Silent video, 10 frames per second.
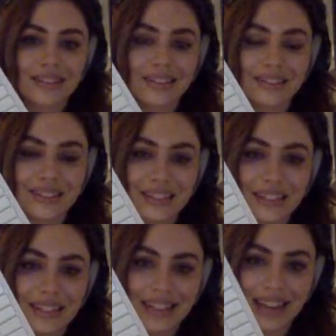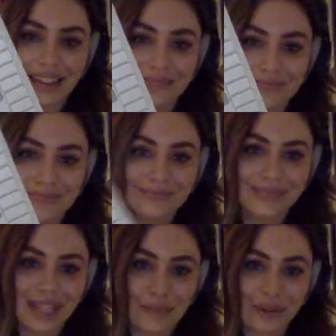little teeny tiny
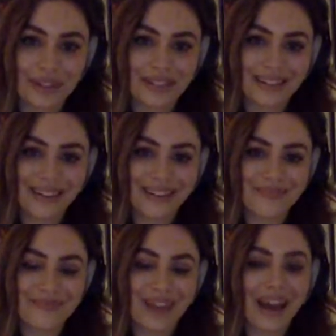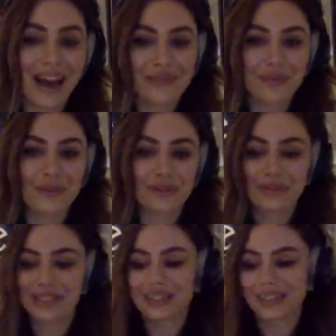keyboard. Um, I have a big one,
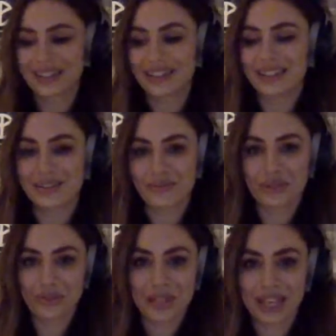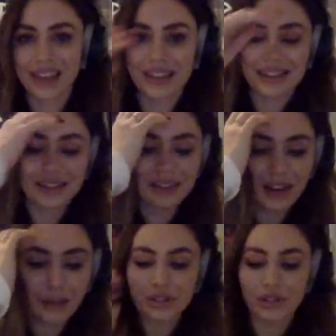but it's it's ridiculous to set
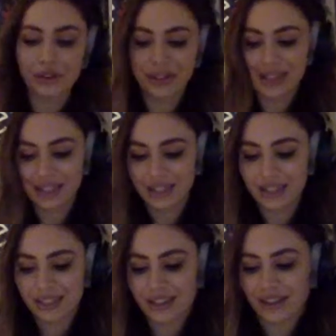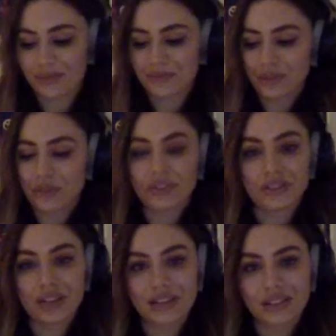up. So um, hopefully
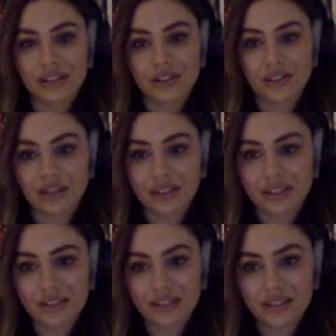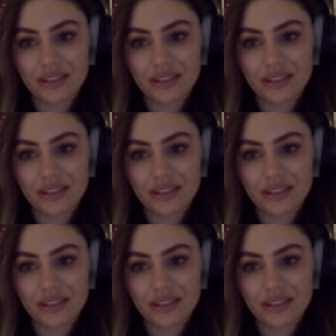you guys can hear this